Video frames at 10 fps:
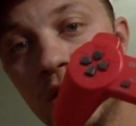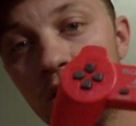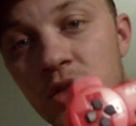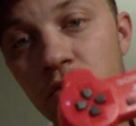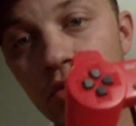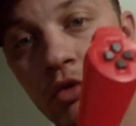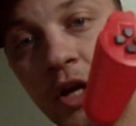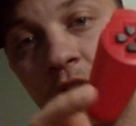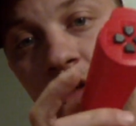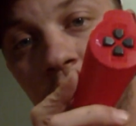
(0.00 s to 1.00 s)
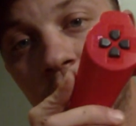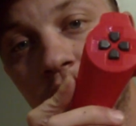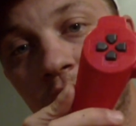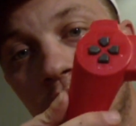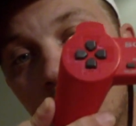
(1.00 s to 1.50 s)
It's in great
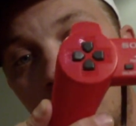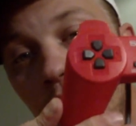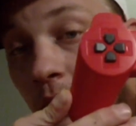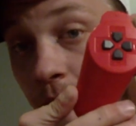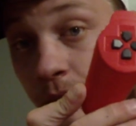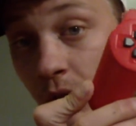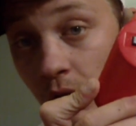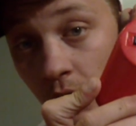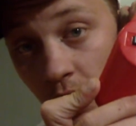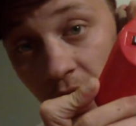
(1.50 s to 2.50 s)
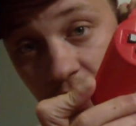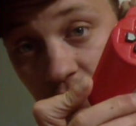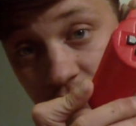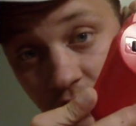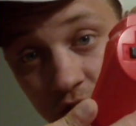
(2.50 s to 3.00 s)
condition. I
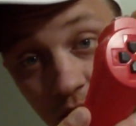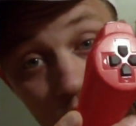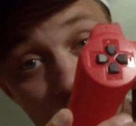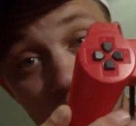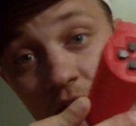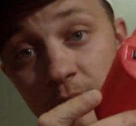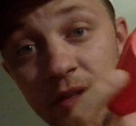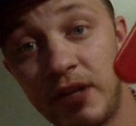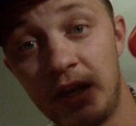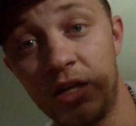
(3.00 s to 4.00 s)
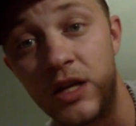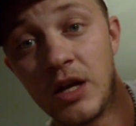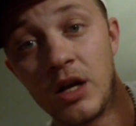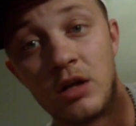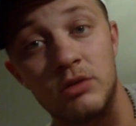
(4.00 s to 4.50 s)
convinced him just to let me take it
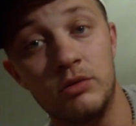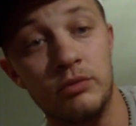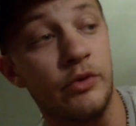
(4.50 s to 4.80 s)
and I'll